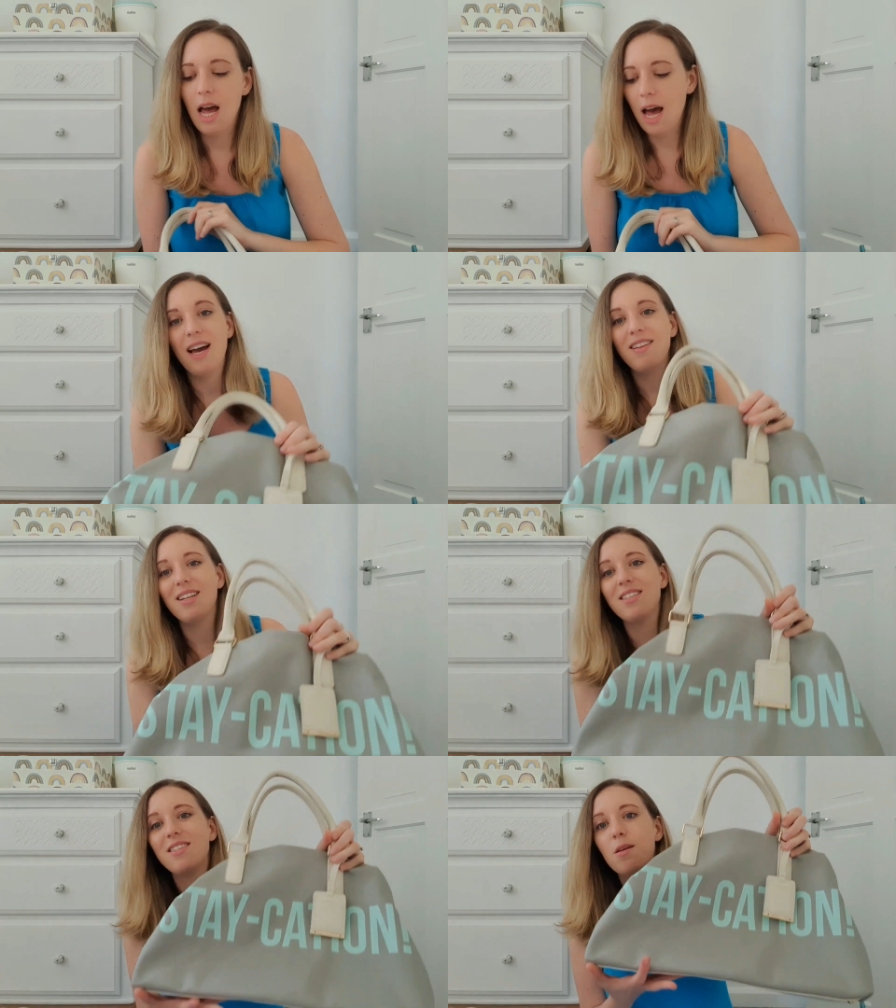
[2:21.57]
Yeah,
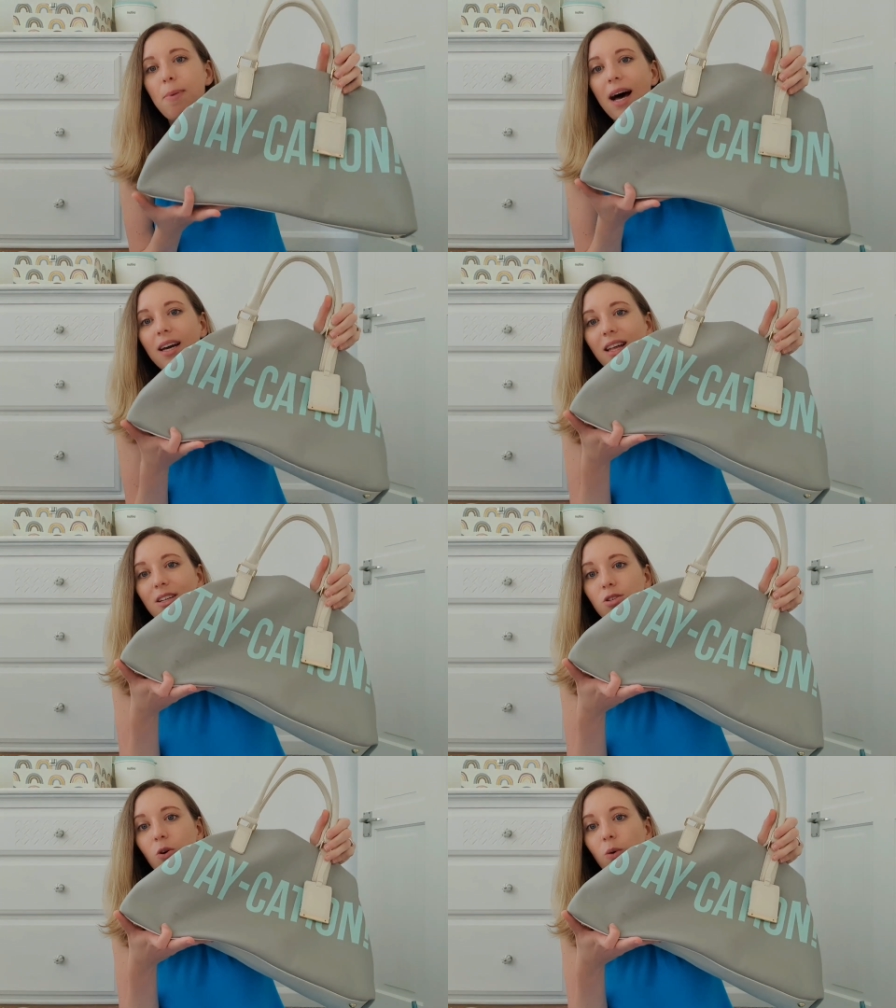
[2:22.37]
that's the bag that I
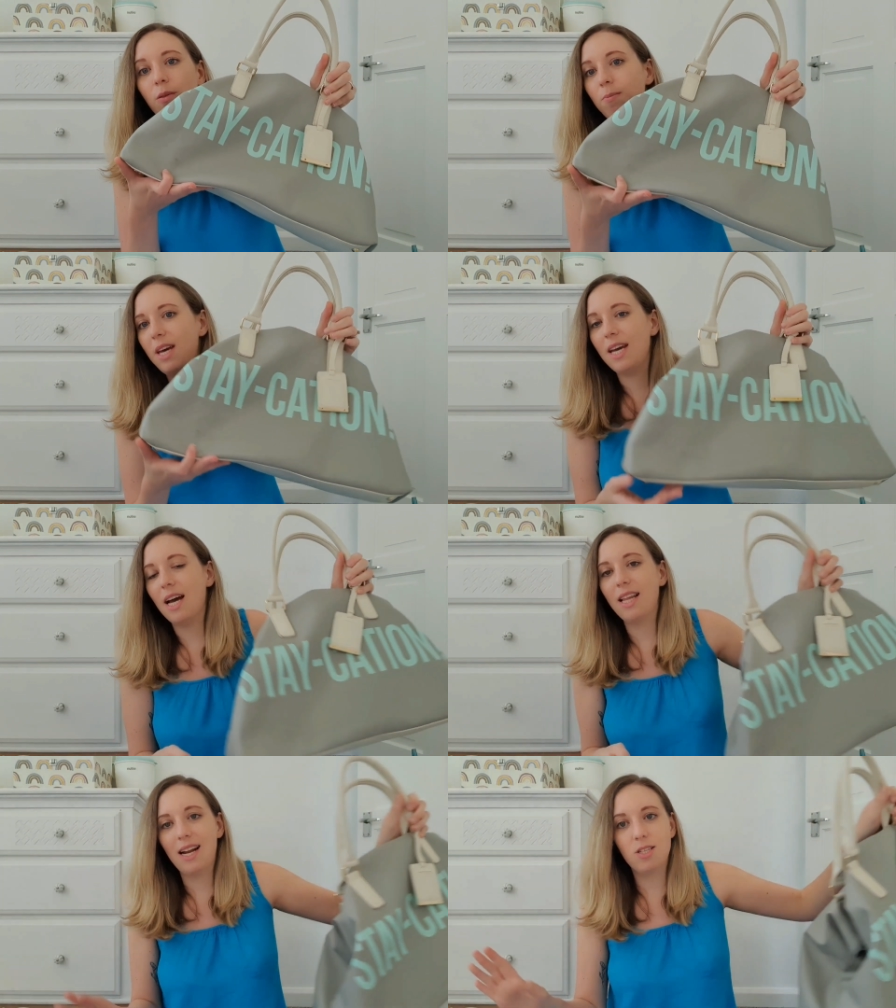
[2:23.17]
took with me,
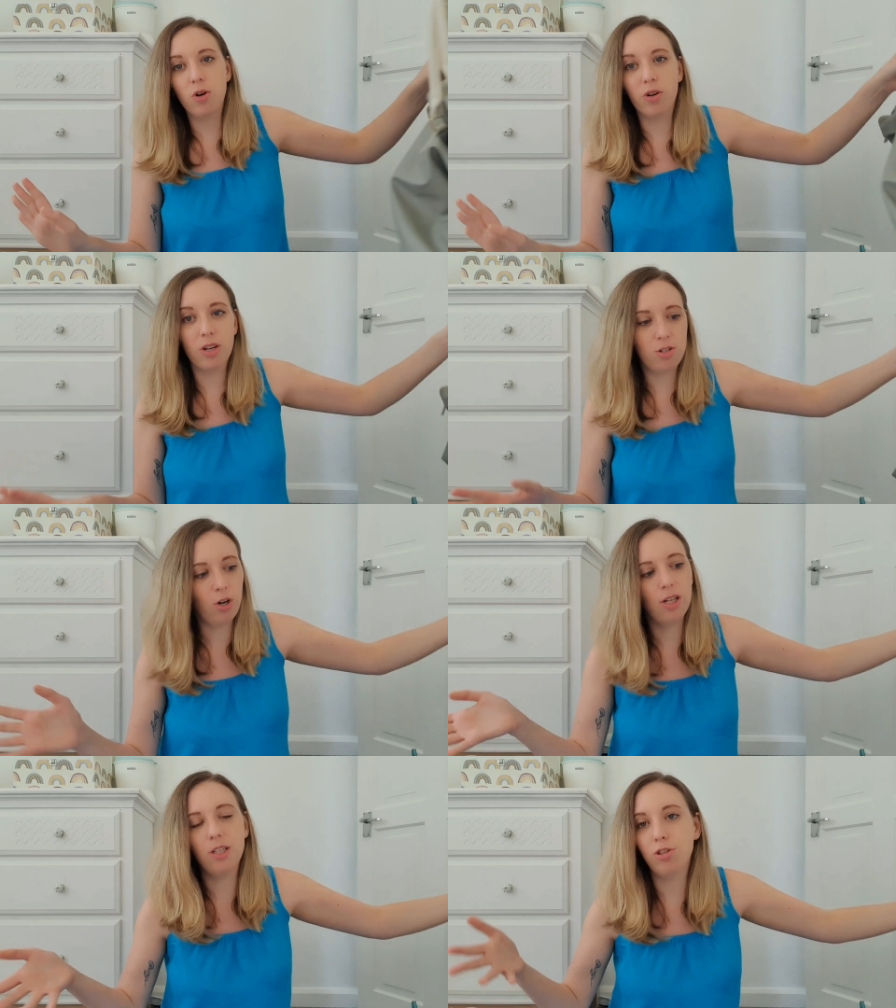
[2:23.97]
and then I took a
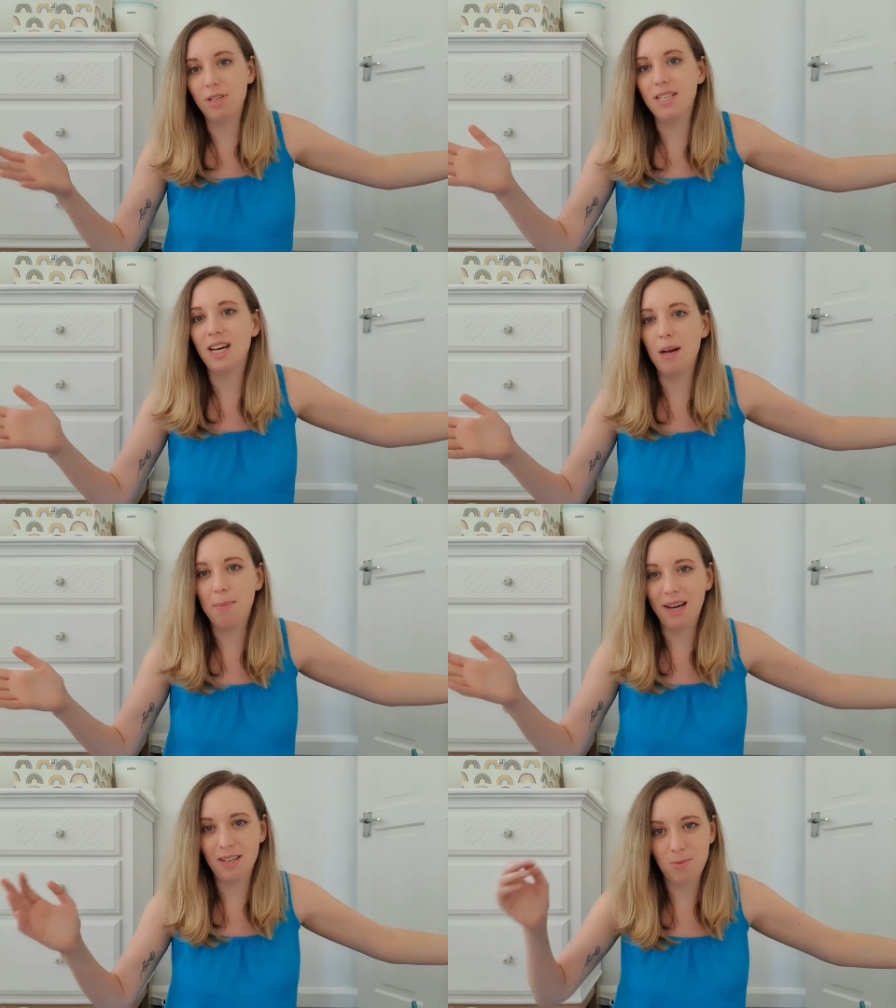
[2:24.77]
toiletry type bag as